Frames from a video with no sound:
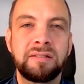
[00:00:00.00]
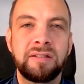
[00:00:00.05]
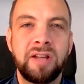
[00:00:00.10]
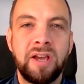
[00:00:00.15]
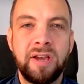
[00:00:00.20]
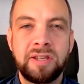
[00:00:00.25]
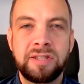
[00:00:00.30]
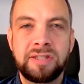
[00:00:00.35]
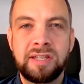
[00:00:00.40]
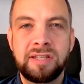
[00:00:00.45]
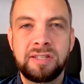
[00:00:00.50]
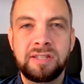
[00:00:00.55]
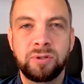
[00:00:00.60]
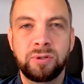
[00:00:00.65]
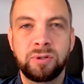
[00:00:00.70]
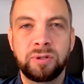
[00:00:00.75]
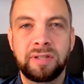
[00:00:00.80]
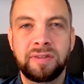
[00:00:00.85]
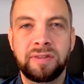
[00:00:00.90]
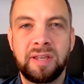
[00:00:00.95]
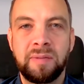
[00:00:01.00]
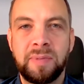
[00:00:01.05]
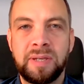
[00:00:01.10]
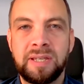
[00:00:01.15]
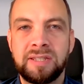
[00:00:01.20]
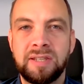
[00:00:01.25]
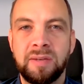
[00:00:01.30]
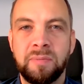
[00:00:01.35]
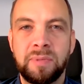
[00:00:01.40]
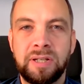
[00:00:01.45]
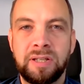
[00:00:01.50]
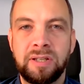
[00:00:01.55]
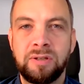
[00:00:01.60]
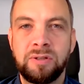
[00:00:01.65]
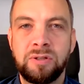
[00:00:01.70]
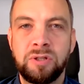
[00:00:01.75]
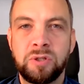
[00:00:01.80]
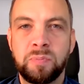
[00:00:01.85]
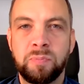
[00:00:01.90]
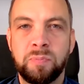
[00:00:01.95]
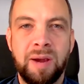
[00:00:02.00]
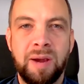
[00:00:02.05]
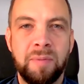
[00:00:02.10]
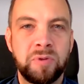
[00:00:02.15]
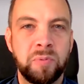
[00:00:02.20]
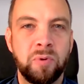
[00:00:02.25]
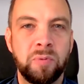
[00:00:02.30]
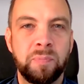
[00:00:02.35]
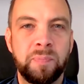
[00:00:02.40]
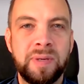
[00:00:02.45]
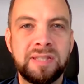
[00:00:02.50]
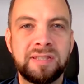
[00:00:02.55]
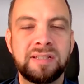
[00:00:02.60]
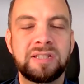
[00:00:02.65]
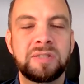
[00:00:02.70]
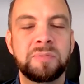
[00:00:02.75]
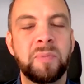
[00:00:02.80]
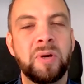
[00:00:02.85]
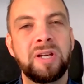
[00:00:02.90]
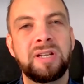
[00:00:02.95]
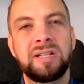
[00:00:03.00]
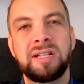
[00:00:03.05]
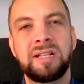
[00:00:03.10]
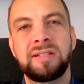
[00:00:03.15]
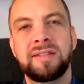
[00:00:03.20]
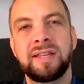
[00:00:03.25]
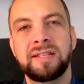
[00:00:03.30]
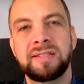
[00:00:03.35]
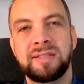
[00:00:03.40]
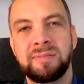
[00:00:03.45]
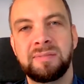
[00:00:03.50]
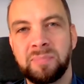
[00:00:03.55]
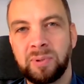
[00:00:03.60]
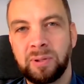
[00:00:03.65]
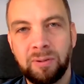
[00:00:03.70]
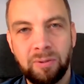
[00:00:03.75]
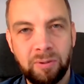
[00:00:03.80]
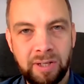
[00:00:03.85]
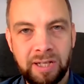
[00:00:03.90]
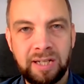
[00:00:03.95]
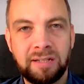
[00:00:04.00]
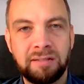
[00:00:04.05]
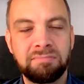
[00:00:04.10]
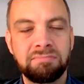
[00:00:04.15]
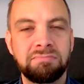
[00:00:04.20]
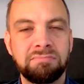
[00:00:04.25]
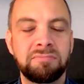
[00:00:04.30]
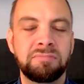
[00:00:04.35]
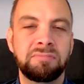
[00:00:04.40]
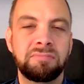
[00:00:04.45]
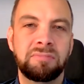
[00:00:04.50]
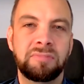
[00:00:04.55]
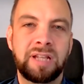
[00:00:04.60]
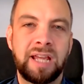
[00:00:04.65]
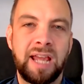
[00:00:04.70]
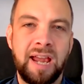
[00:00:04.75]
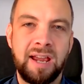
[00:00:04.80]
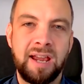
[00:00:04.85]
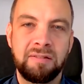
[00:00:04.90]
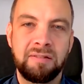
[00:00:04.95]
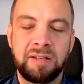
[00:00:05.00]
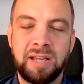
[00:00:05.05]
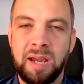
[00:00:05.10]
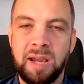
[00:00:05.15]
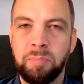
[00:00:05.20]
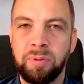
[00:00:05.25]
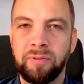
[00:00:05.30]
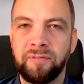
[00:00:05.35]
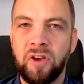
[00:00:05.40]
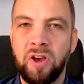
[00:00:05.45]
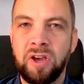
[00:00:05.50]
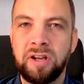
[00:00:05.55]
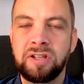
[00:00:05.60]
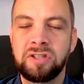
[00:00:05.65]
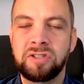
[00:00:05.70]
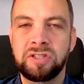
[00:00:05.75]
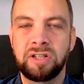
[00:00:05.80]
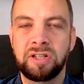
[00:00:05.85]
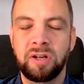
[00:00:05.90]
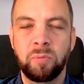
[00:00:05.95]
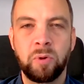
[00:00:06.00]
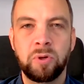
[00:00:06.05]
nurses, or can they be somebody who's perhaps more business minded that's employing care providers?